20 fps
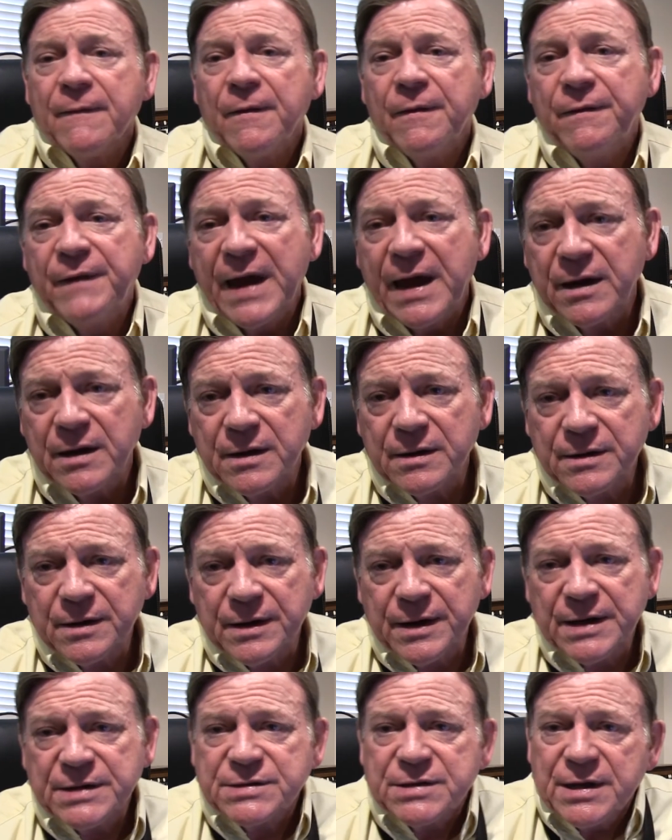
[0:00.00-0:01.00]
That
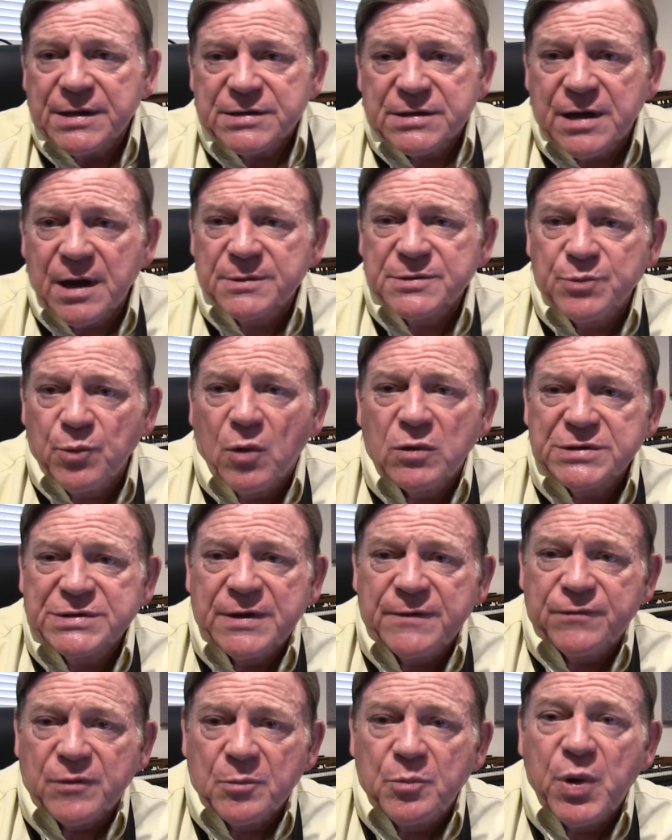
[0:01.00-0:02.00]
it comes
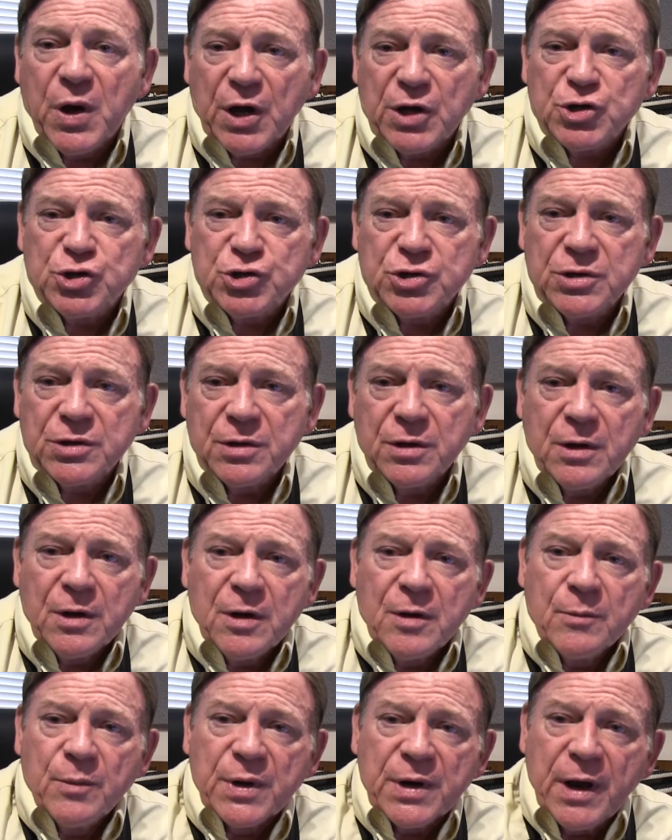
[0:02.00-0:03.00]
mostly from punch.
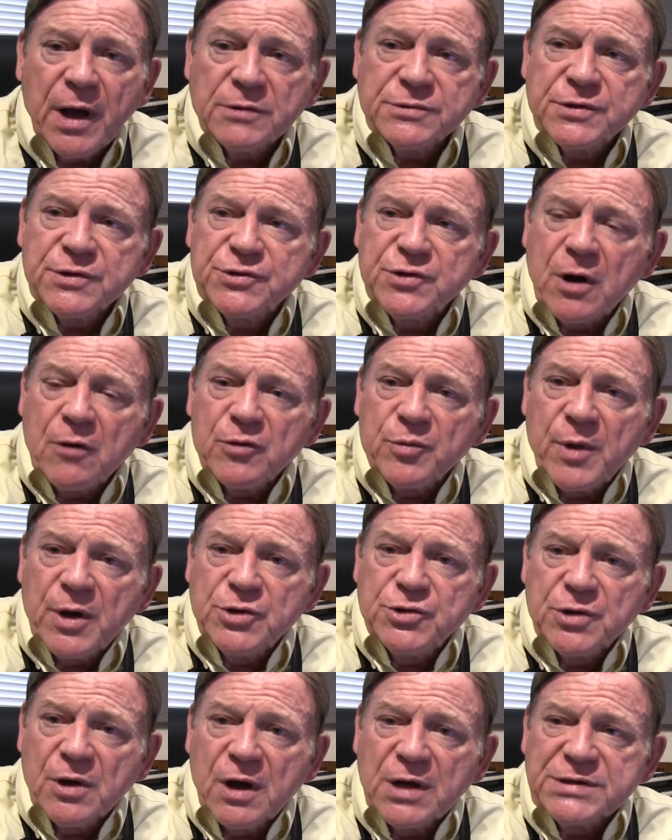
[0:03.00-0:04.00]
But I also start with my
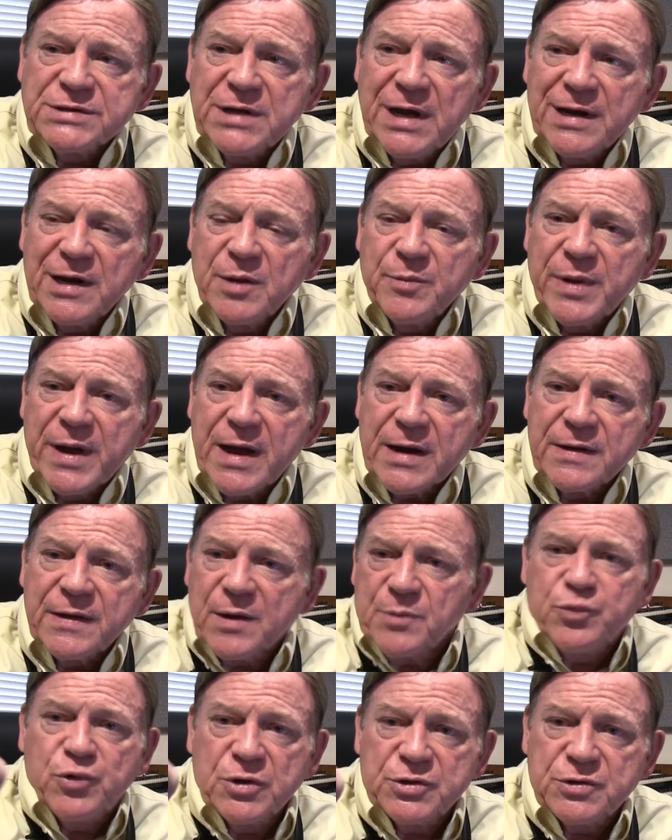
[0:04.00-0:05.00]
jaw slightly back and
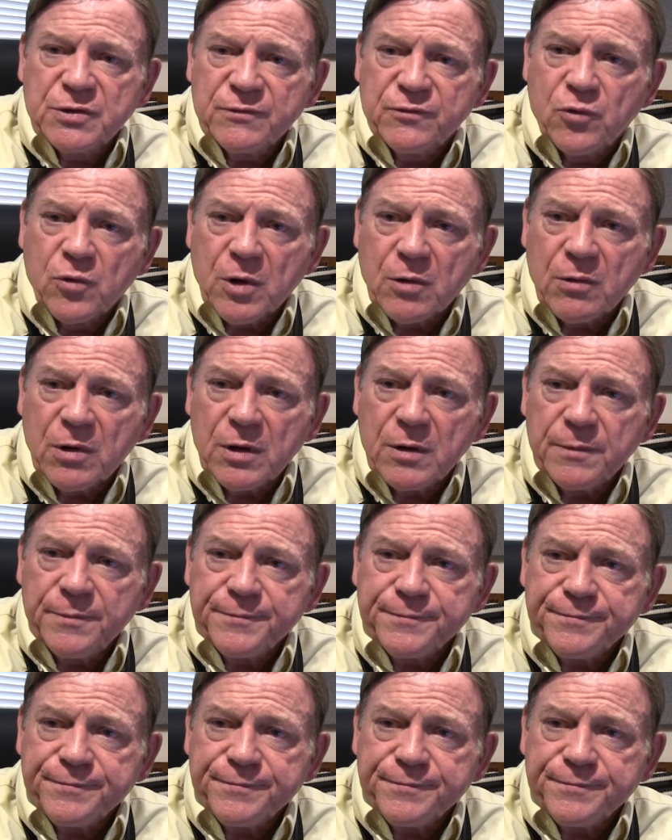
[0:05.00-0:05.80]
then push it forward.